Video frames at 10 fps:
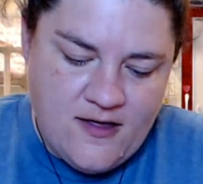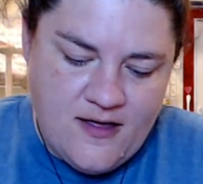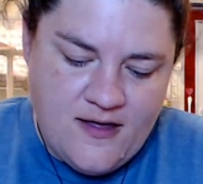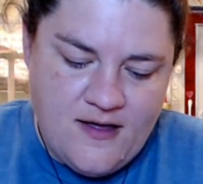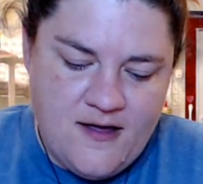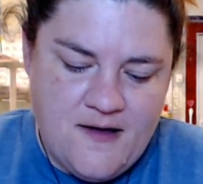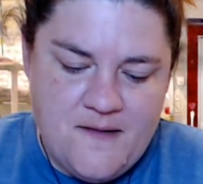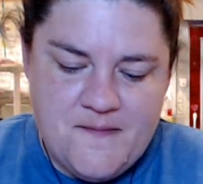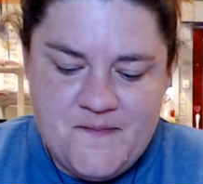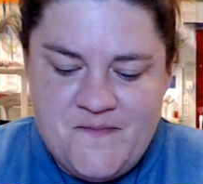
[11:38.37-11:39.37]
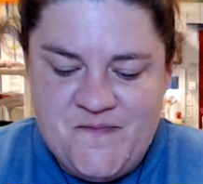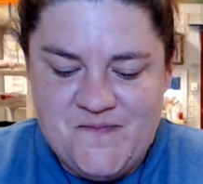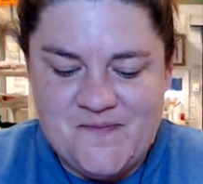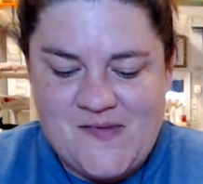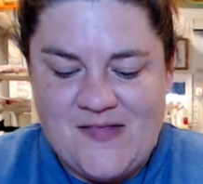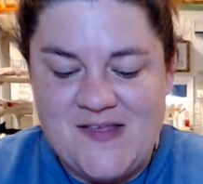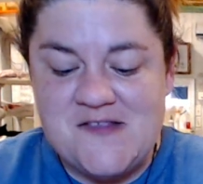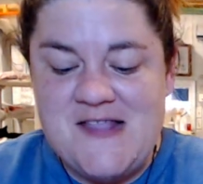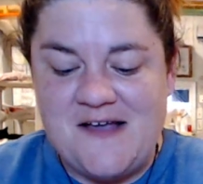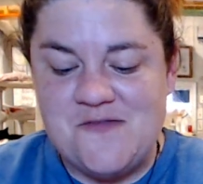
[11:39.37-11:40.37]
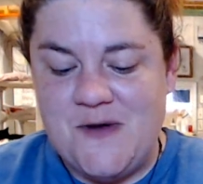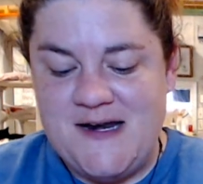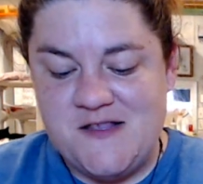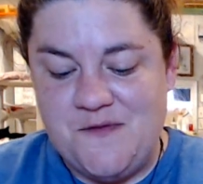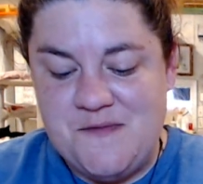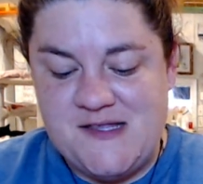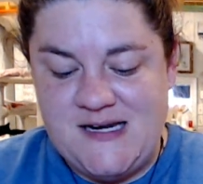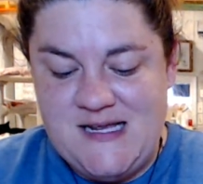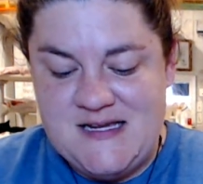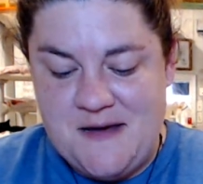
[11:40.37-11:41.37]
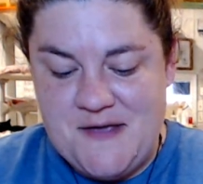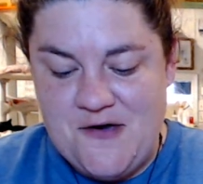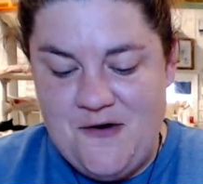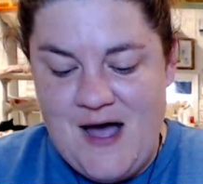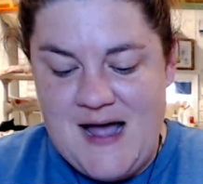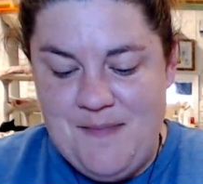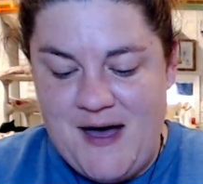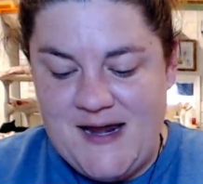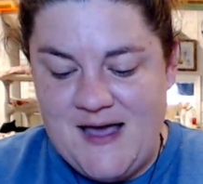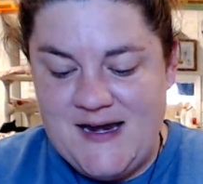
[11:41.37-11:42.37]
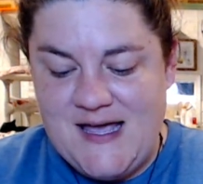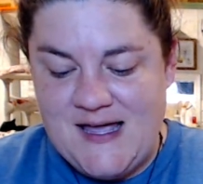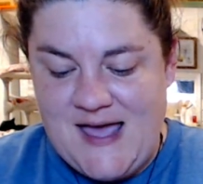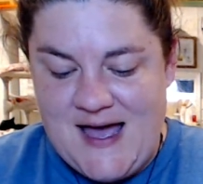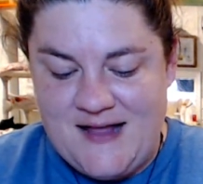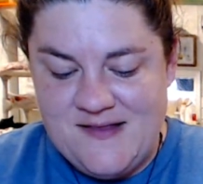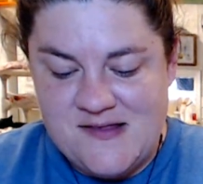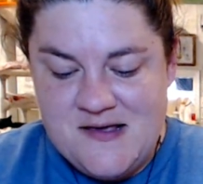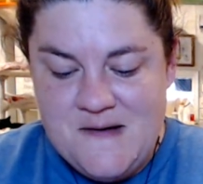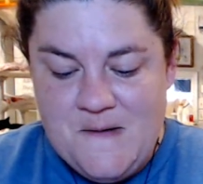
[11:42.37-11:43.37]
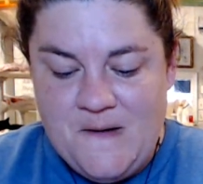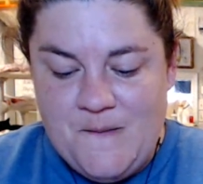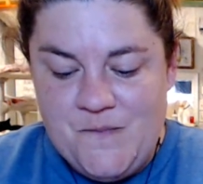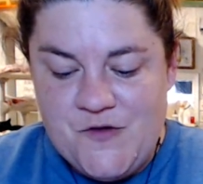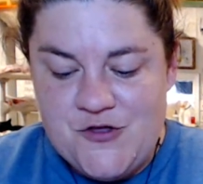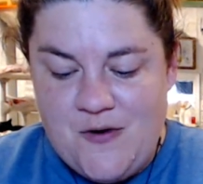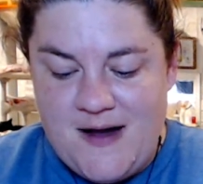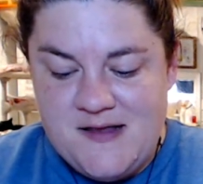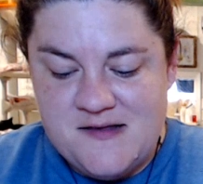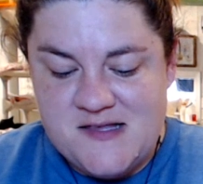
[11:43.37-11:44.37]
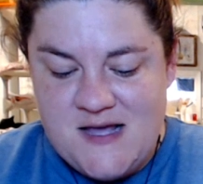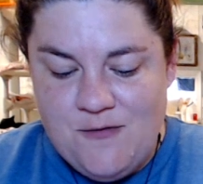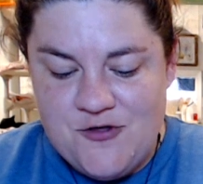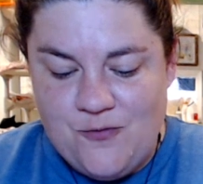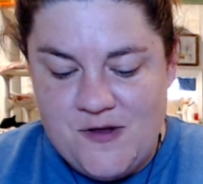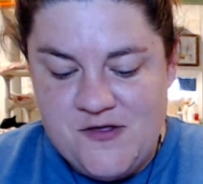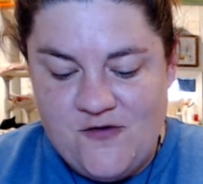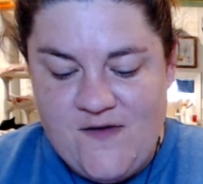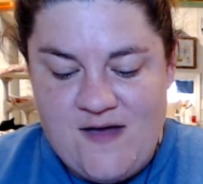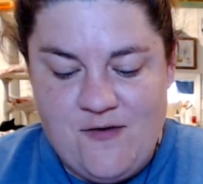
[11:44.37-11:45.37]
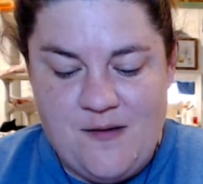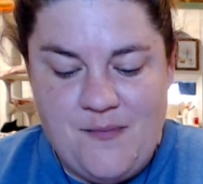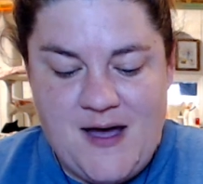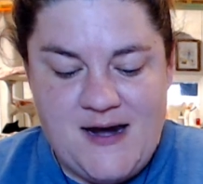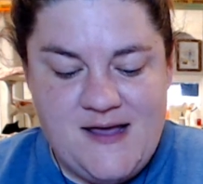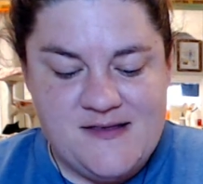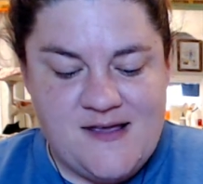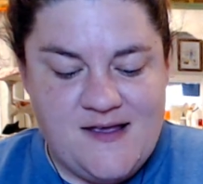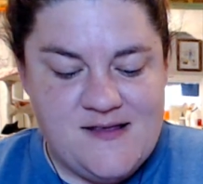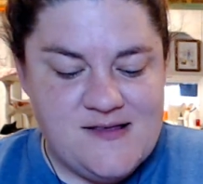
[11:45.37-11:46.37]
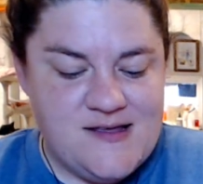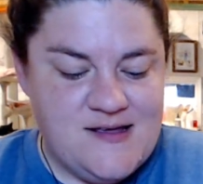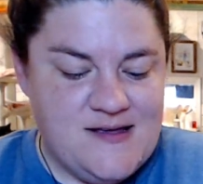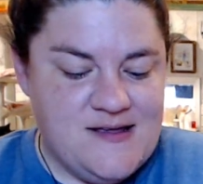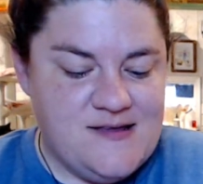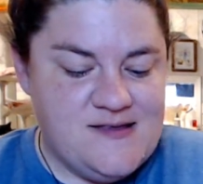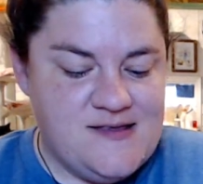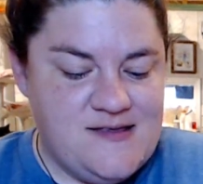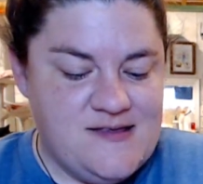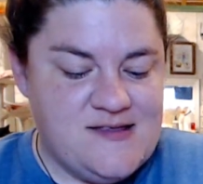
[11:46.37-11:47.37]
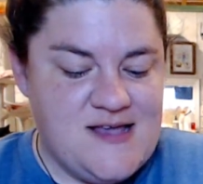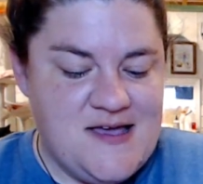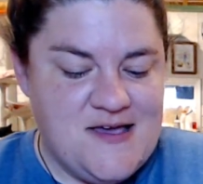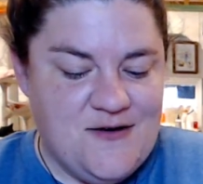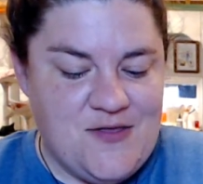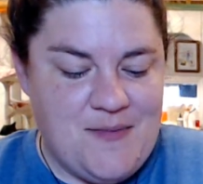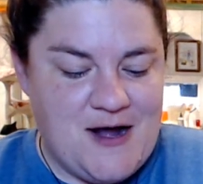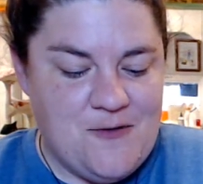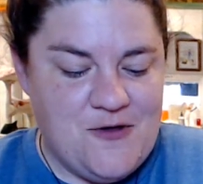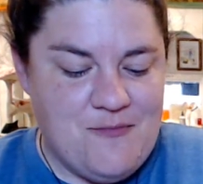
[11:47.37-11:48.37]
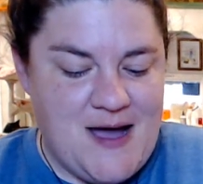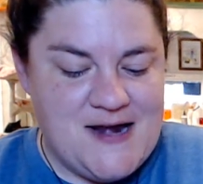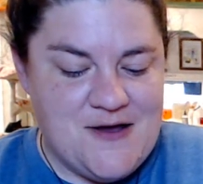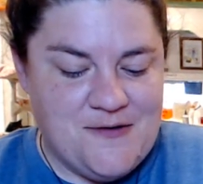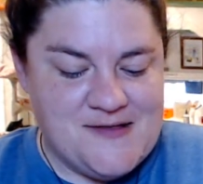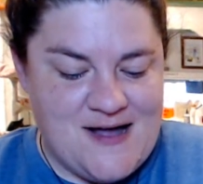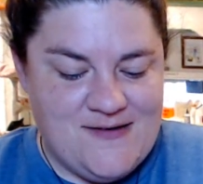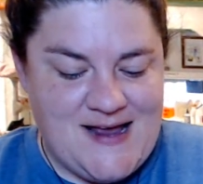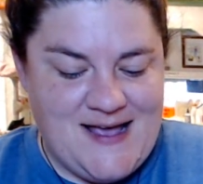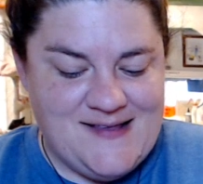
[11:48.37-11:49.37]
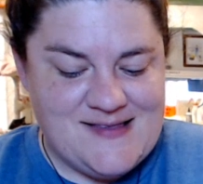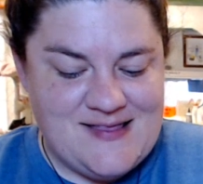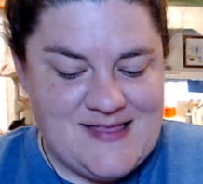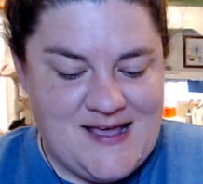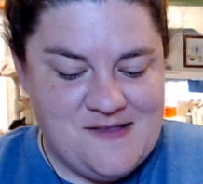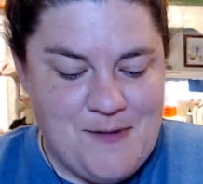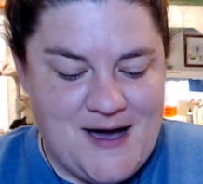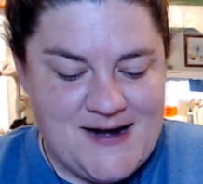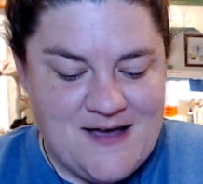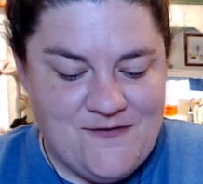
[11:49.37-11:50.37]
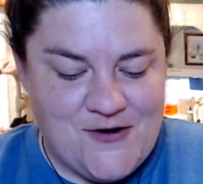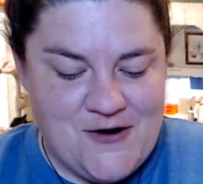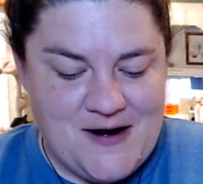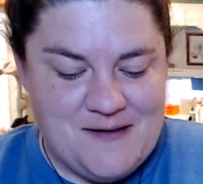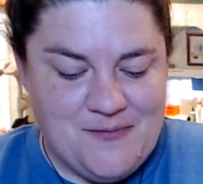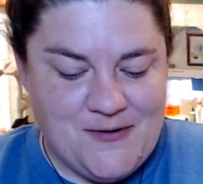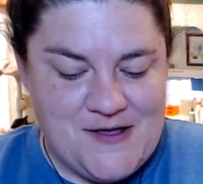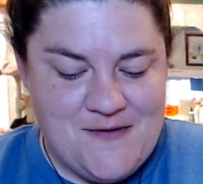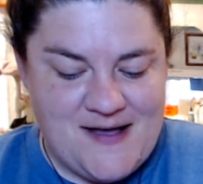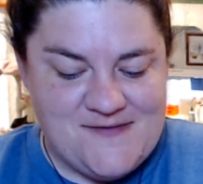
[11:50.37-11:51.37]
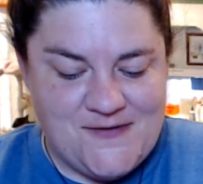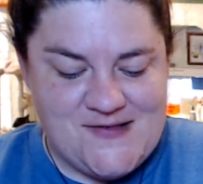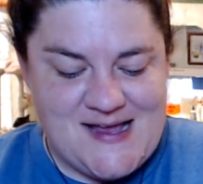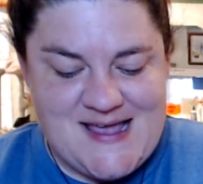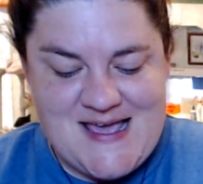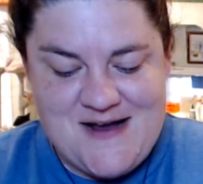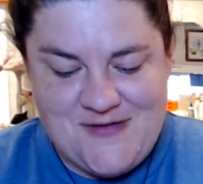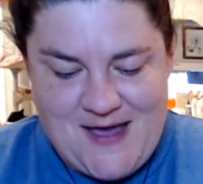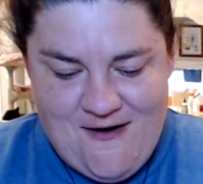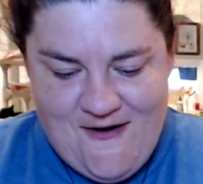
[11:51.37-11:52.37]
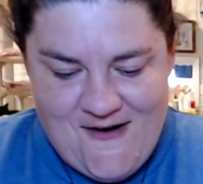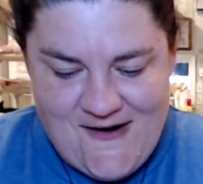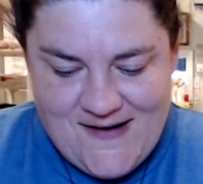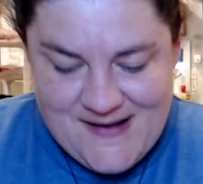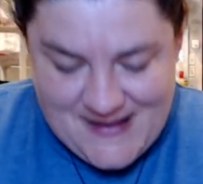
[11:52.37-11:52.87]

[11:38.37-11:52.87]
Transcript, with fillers: Um, this next one is from Cindy W. Hi, Pania and Kit Kats. Try to see which one's your favorite. Pania says, stinkier the better with my nose nowadays. Thanks, Pania, for your input. You asked for stinky. Here they are.